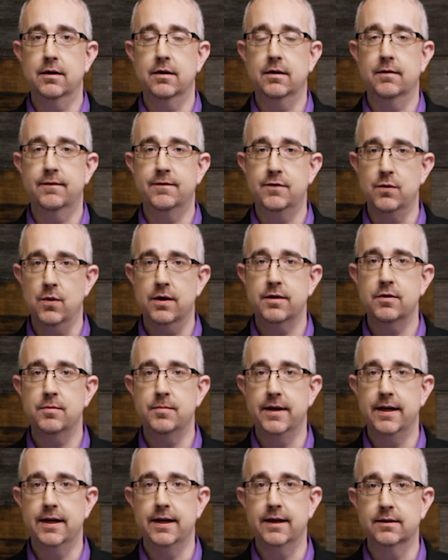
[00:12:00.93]
a few other
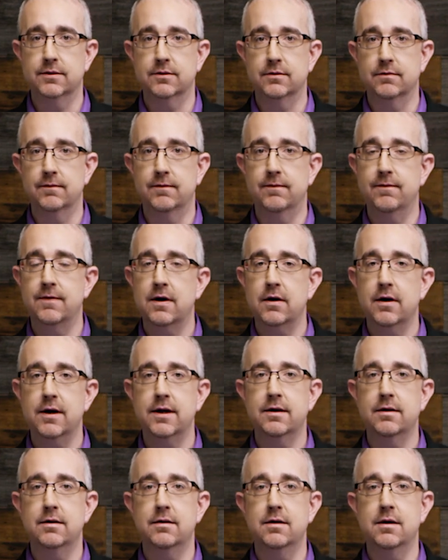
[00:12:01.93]
meetings,
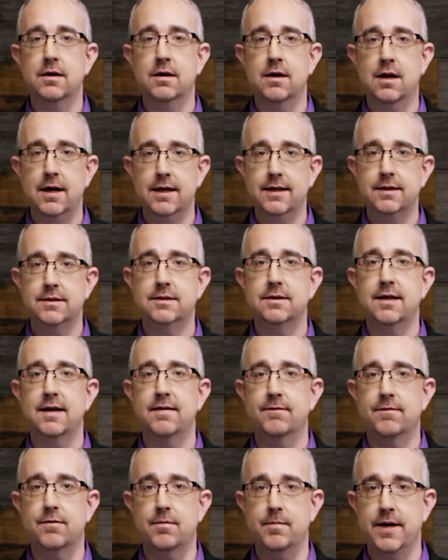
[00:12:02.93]
very nice
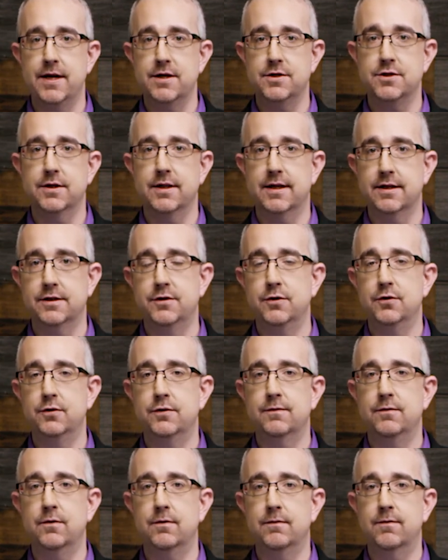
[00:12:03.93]
information that's
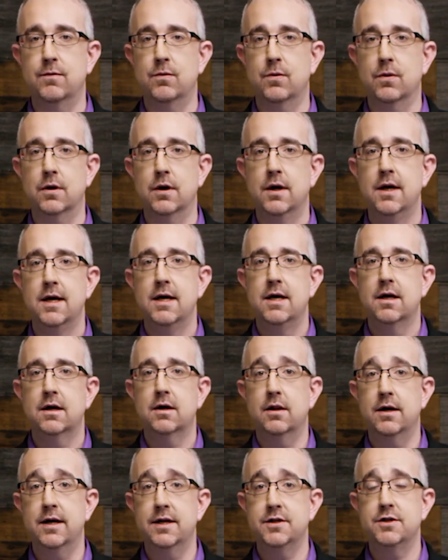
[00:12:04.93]
useful for
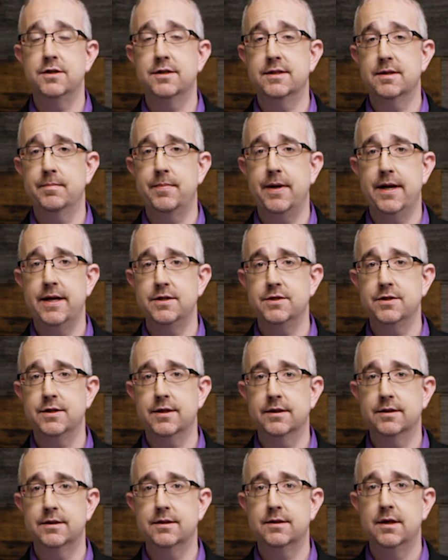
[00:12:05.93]
clinicians and
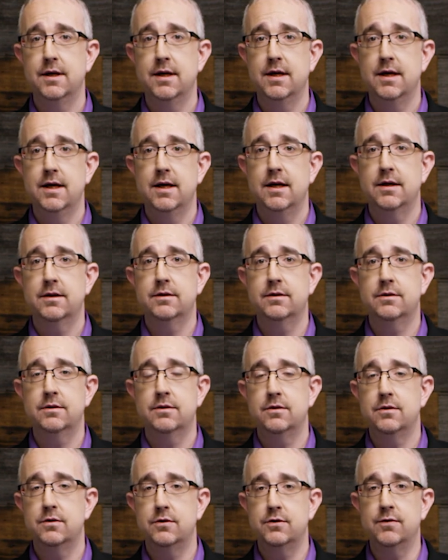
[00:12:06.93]
patients
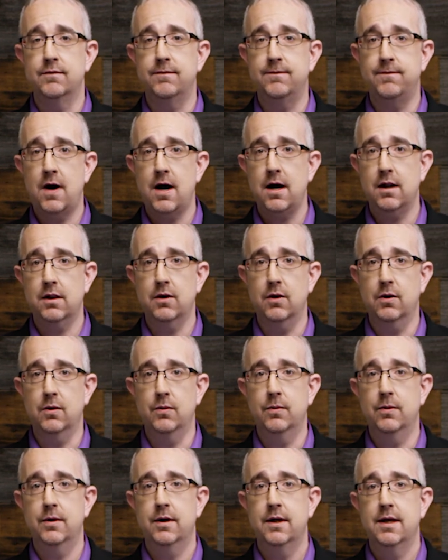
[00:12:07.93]
to
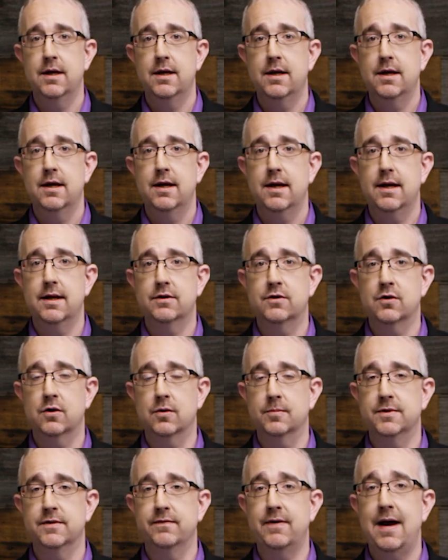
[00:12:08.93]
follow in
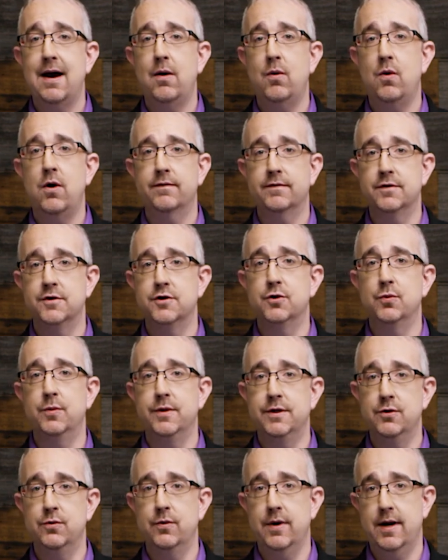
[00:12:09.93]
terms of how often should we
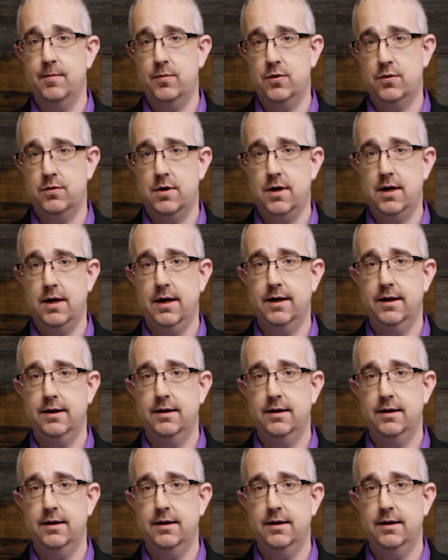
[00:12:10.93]
do MRI,